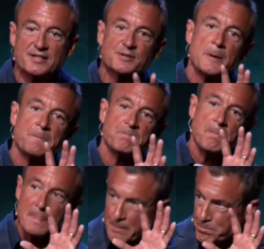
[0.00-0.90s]
is,
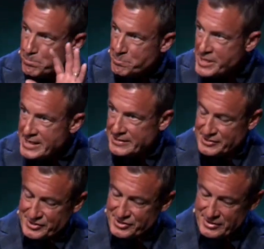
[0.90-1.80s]

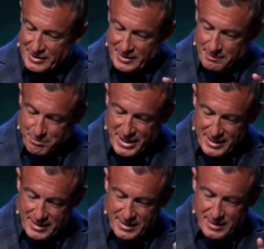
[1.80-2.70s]
peace
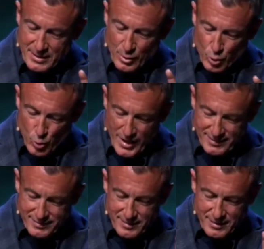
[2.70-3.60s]
be
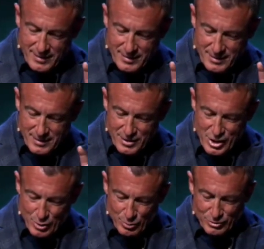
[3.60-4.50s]
with
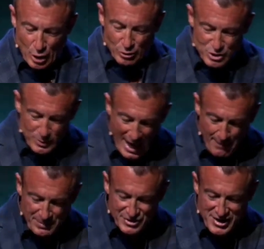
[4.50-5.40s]
you. Notice what
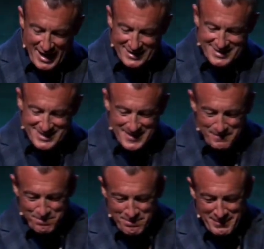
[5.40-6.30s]
happens next.
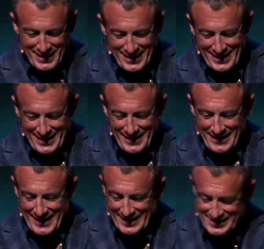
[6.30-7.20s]

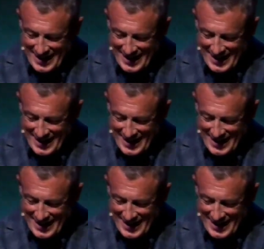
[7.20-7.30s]
He